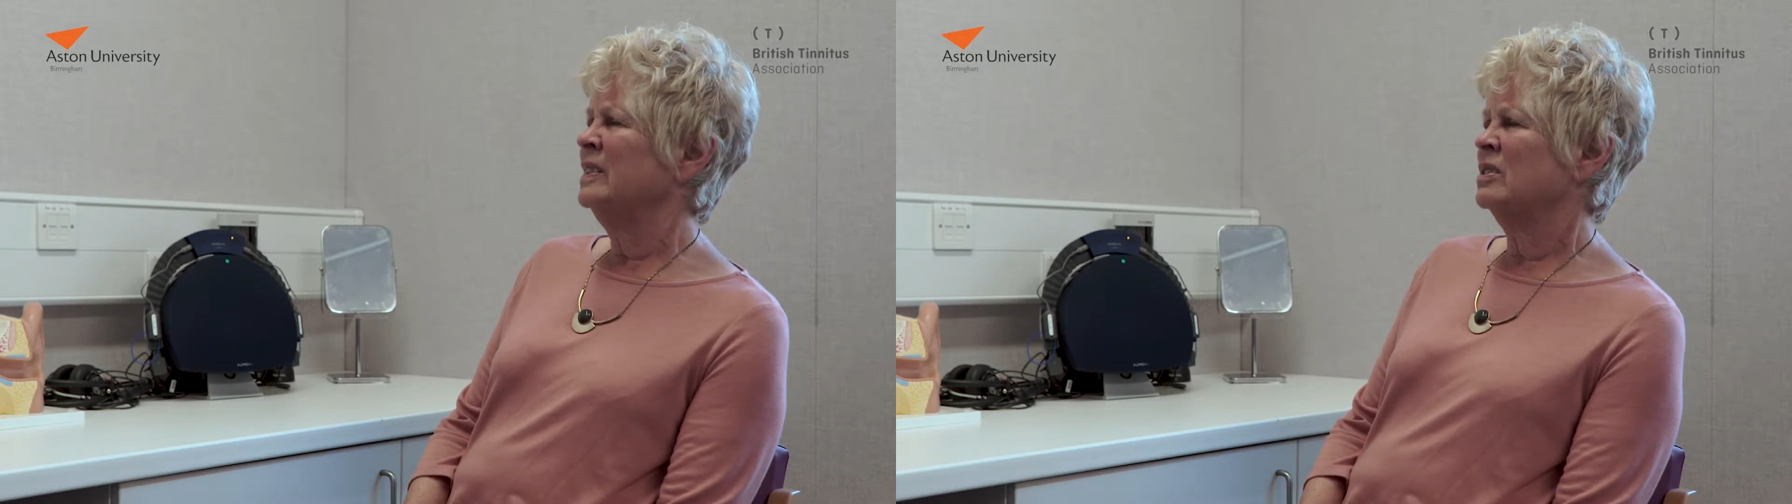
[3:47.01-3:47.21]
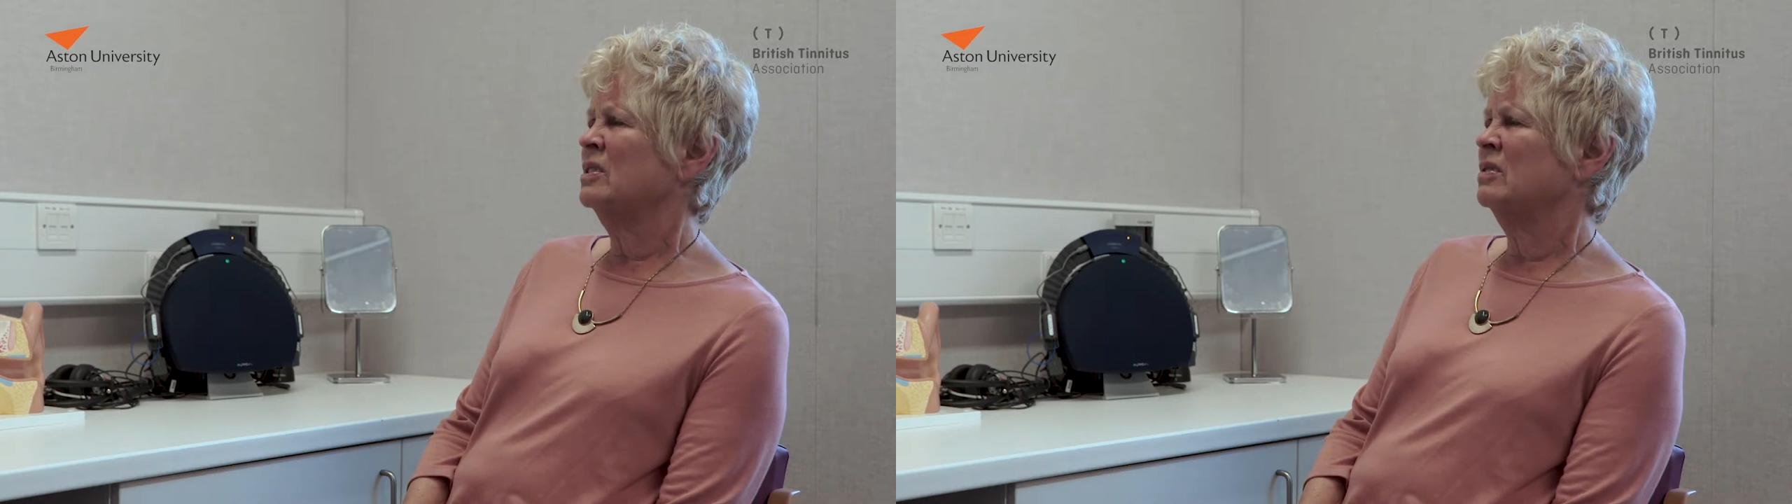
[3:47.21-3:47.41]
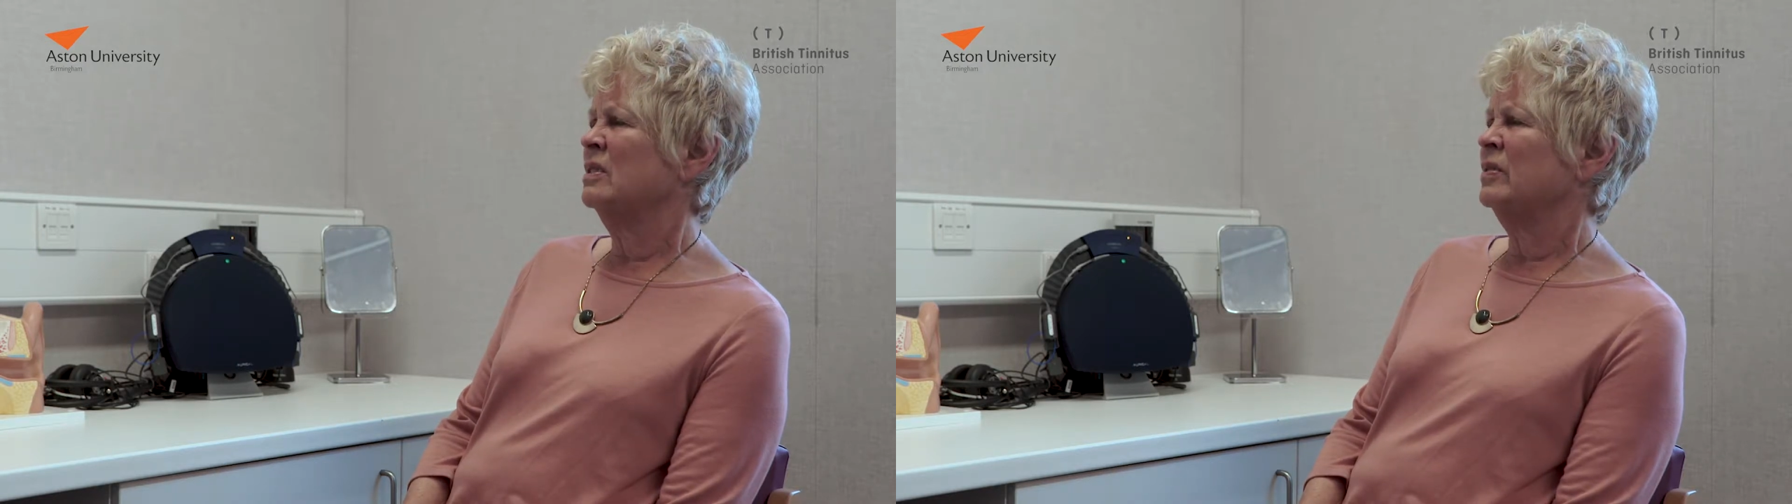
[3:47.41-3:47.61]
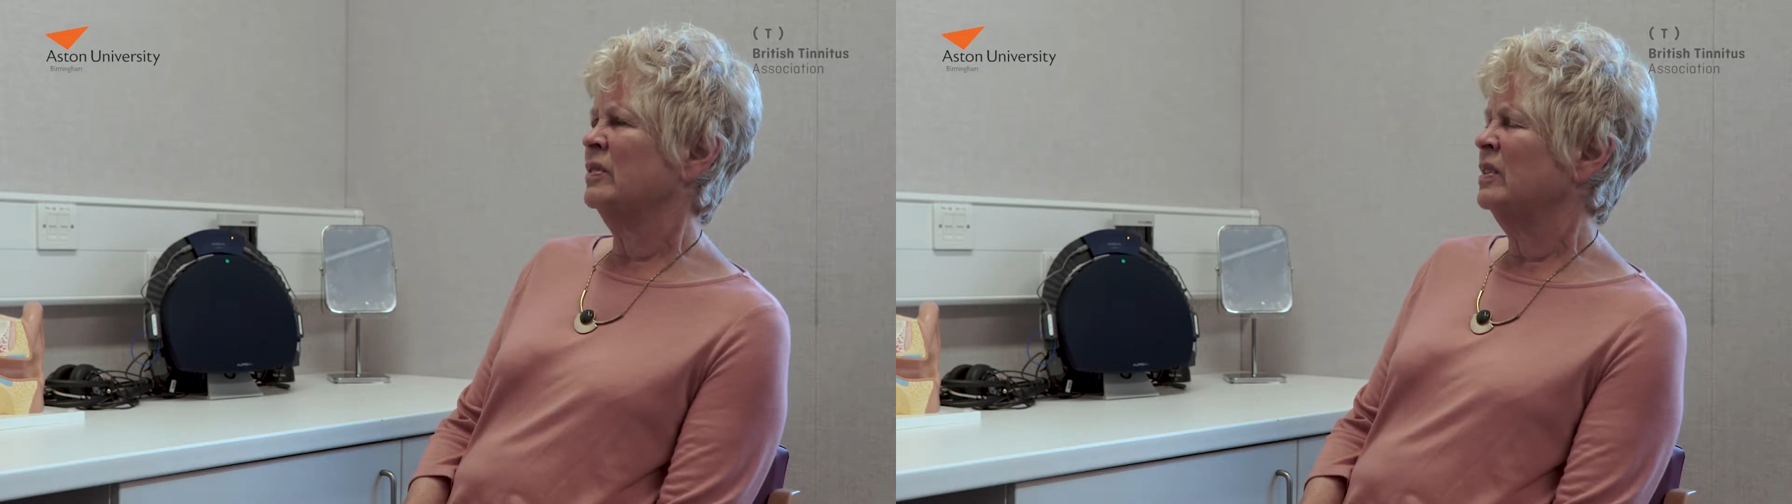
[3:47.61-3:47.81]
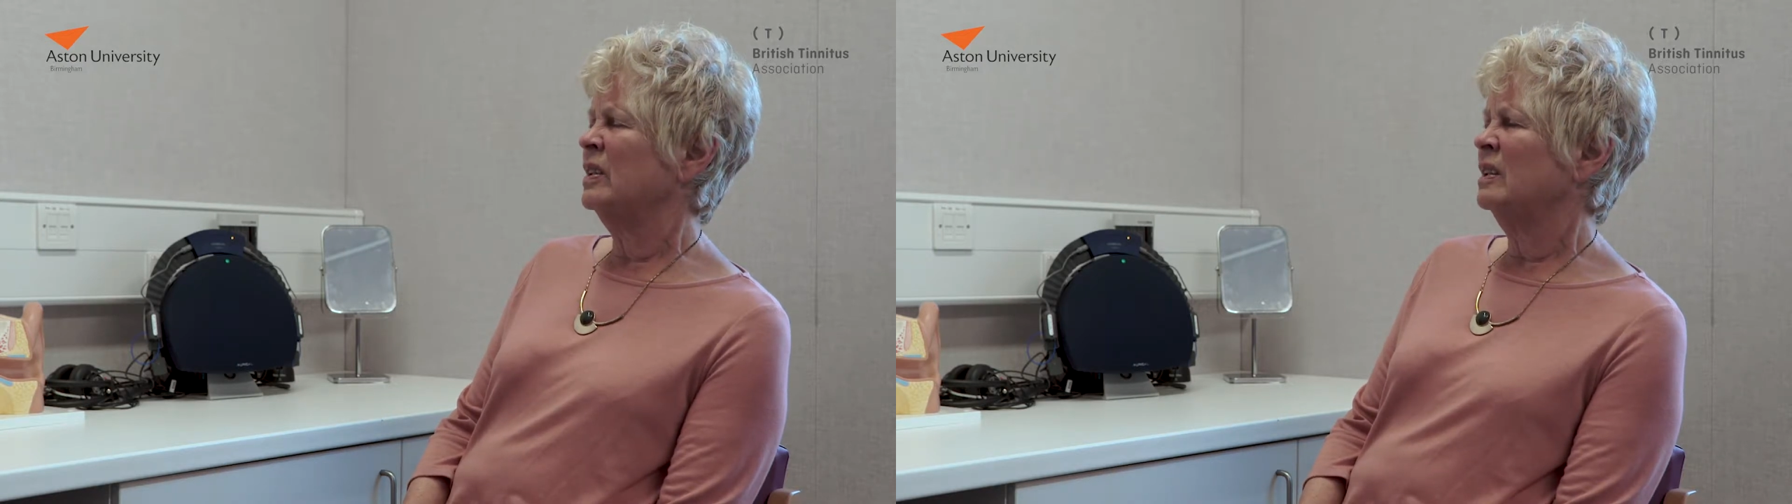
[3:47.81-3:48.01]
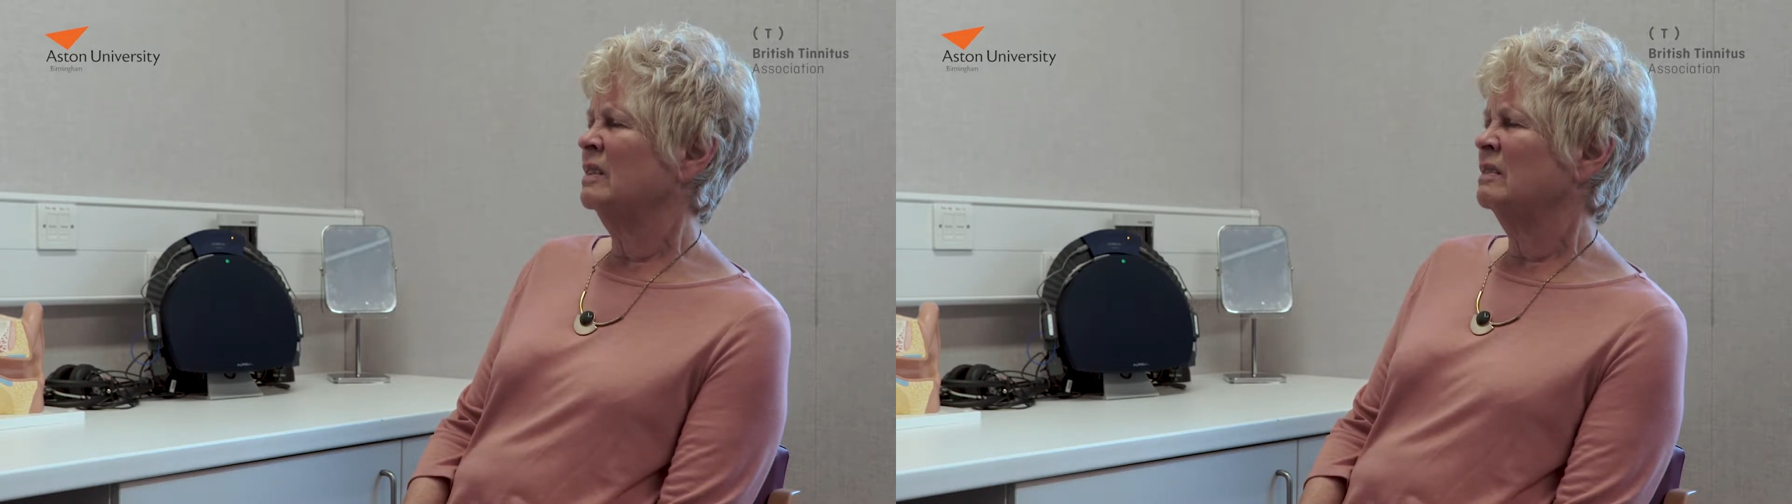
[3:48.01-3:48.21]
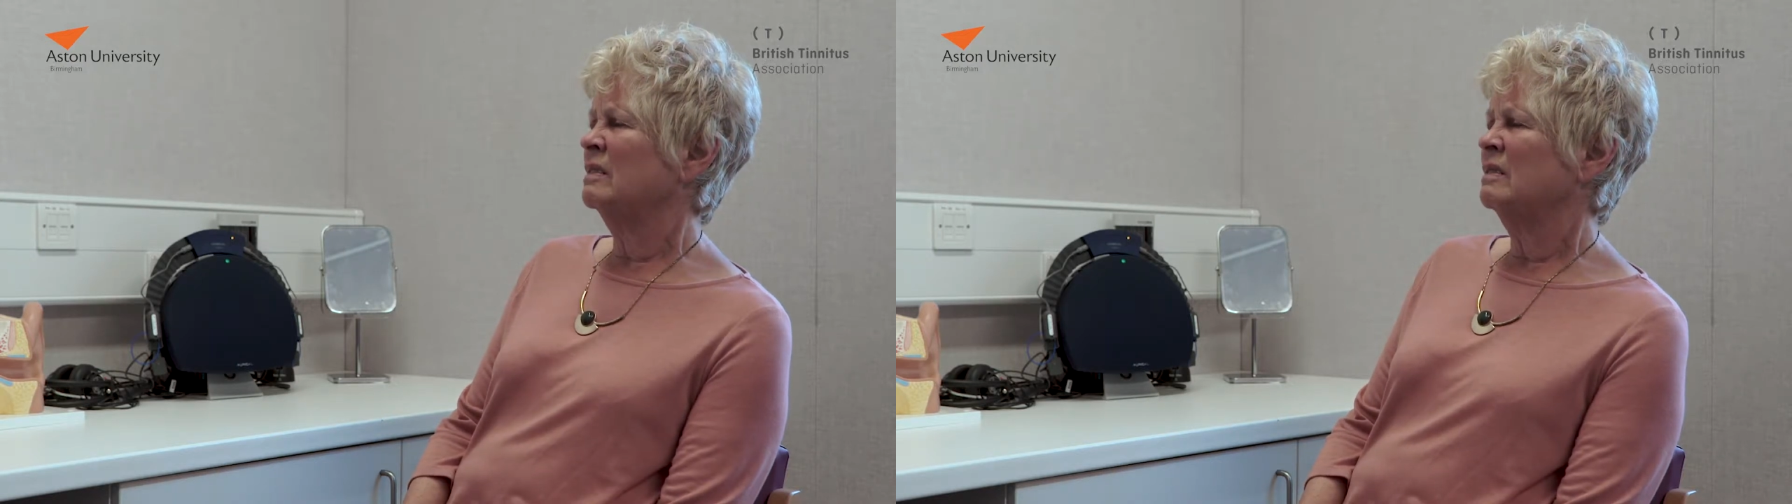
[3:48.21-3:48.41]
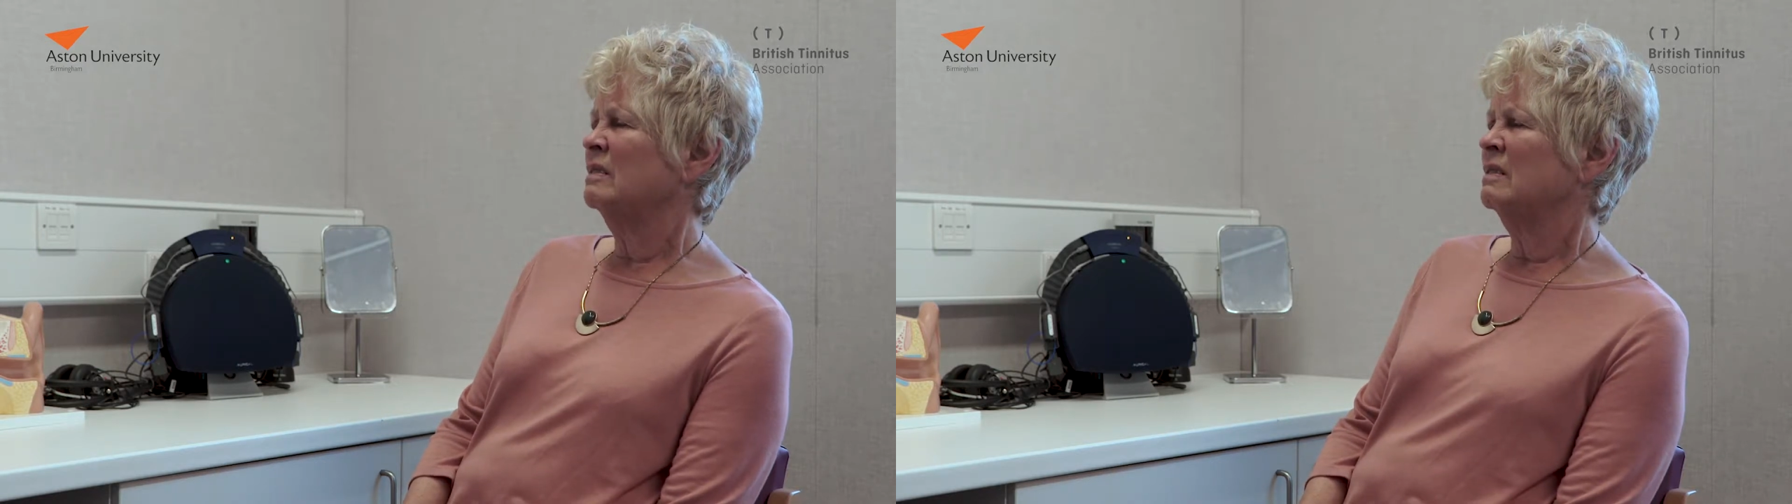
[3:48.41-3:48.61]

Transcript: it's two different things.